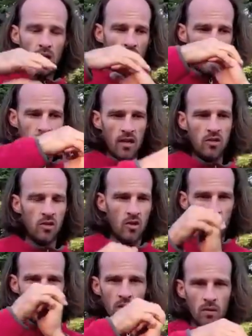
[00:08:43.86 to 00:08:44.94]
And as you go
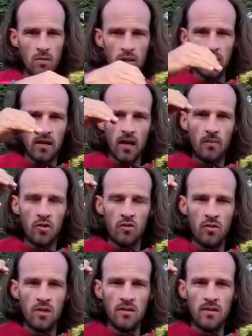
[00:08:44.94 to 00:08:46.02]
here, then the
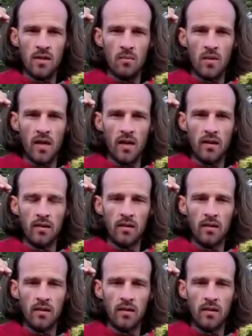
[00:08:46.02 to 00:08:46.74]
opportunity is to come back.